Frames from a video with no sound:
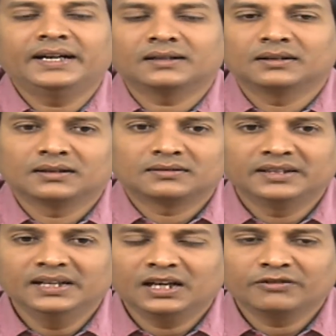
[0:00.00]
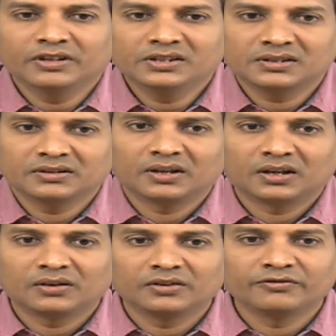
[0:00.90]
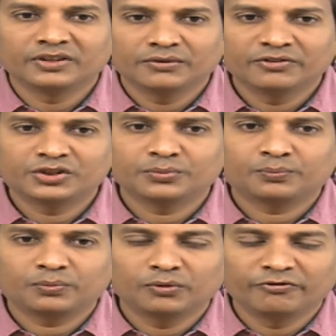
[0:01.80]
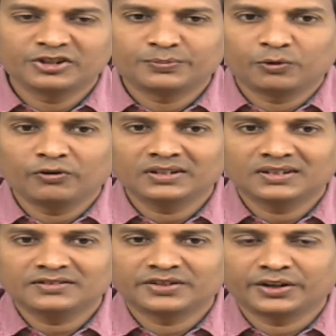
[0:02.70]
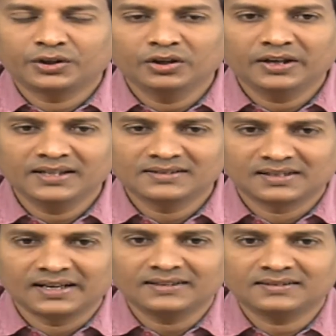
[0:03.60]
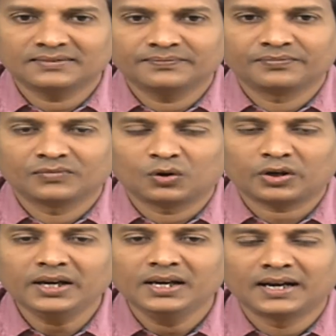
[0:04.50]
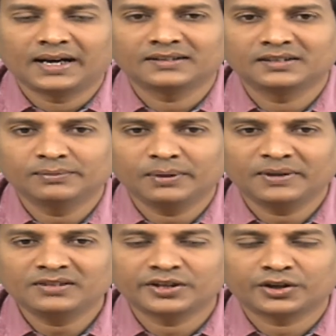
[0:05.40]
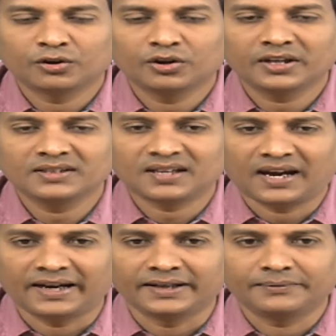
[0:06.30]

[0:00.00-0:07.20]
a C language which provides the security is less, okay, and C++ security is high,